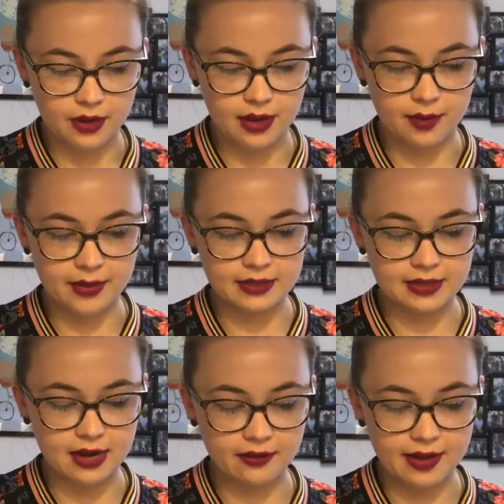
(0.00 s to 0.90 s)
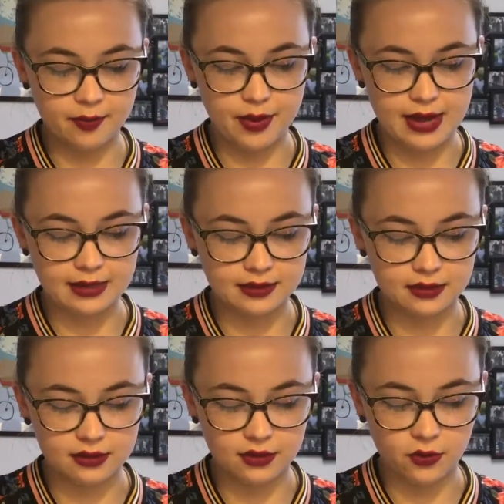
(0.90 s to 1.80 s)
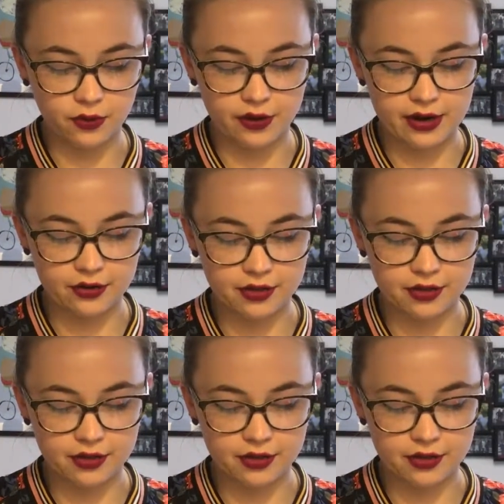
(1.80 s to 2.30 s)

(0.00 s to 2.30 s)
And it makes kind of like a paste. Don't worry or